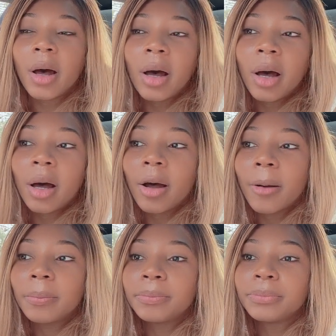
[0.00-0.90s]

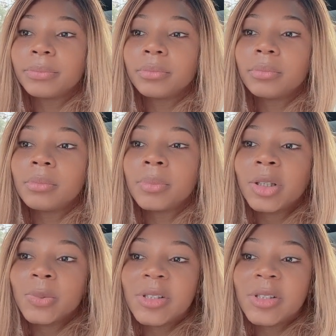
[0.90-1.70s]
but